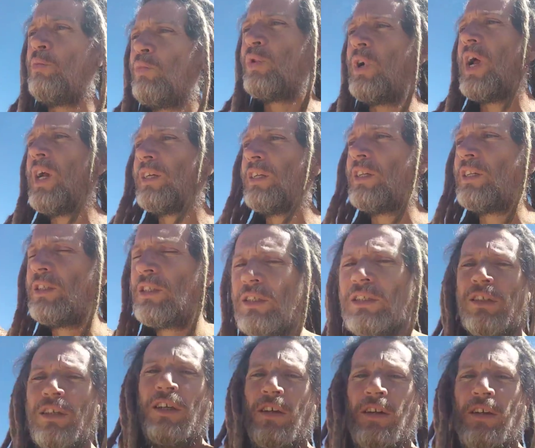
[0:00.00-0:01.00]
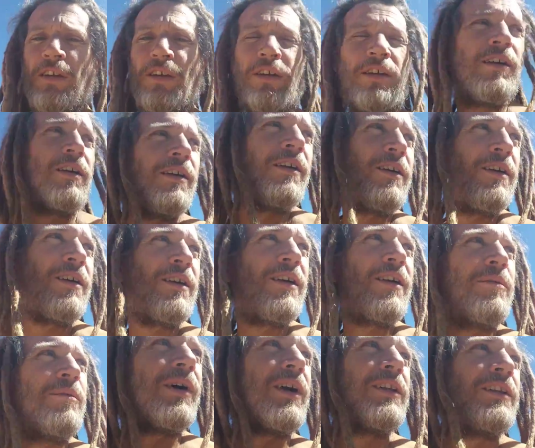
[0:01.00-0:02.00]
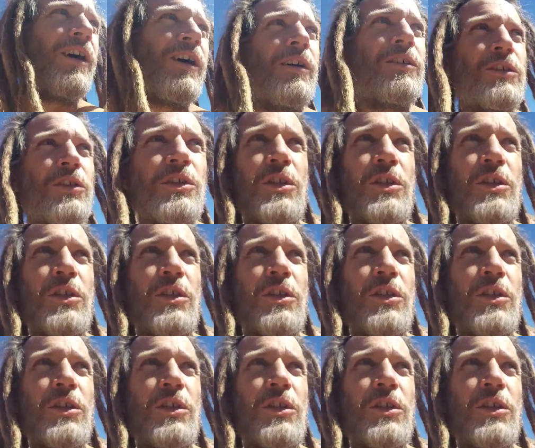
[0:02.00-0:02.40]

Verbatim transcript: practice. My dogs are